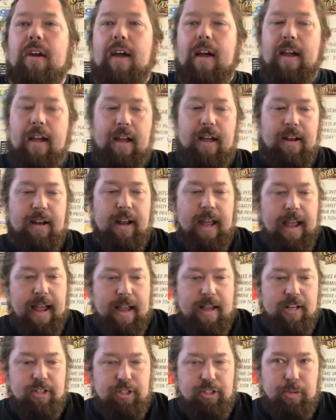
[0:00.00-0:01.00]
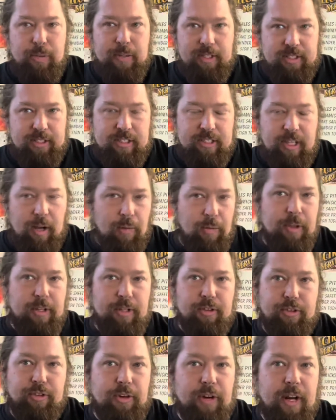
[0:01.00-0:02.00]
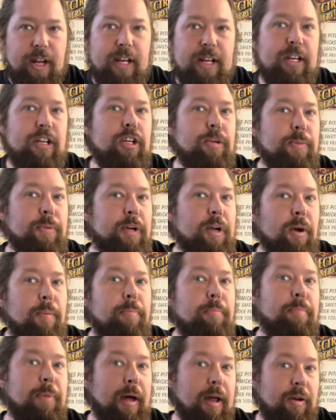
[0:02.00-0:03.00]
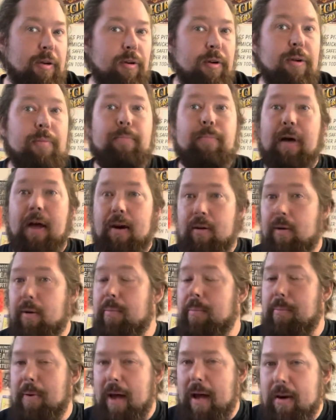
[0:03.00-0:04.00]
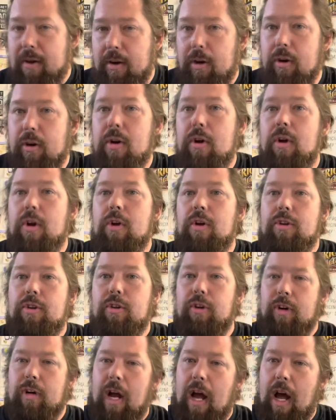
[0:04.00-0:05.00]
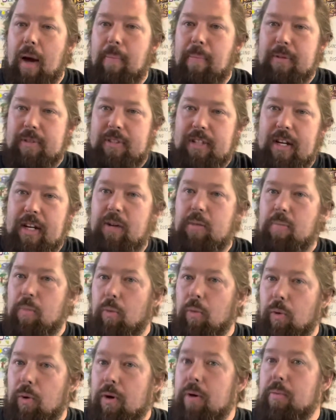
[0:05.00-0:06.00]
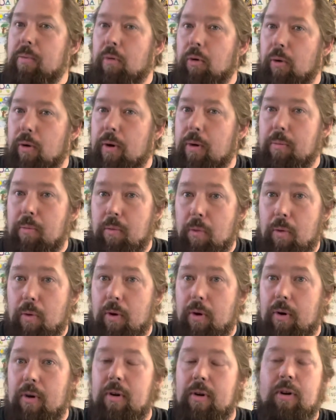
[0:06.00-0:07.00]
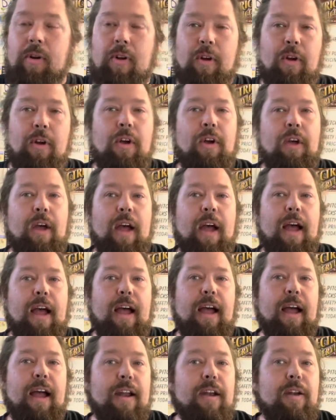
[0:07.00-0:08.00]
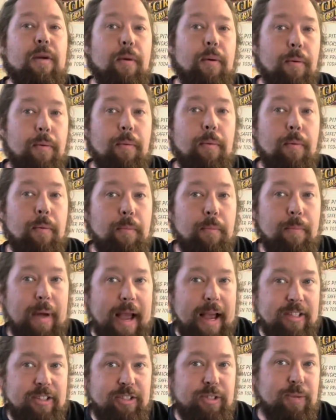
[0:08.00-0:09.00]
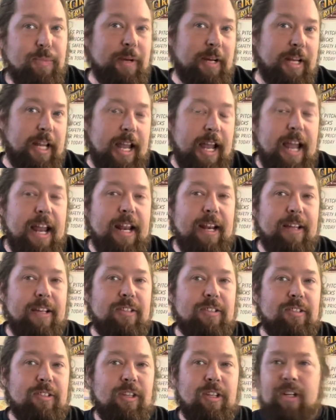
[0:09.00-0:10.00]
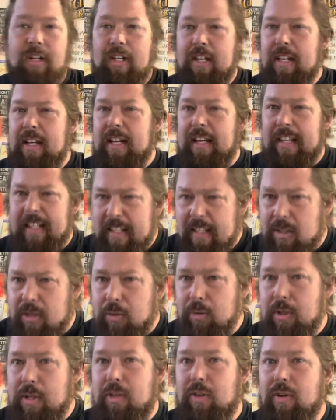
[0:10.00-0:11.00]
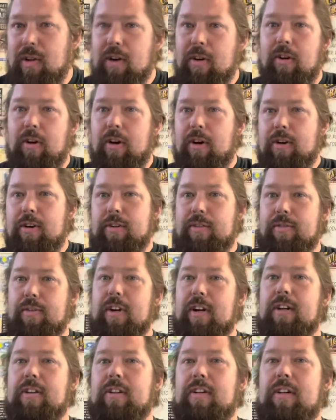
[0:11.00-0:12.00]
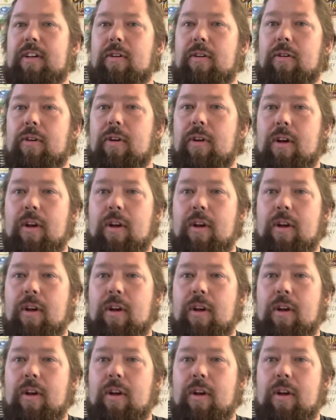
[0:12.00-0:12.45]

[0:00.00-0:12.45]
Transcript: And as you excel in the trade and you become better and better and better, you're compensated more and more and more. And master mechanics easily clear 100 grand a year.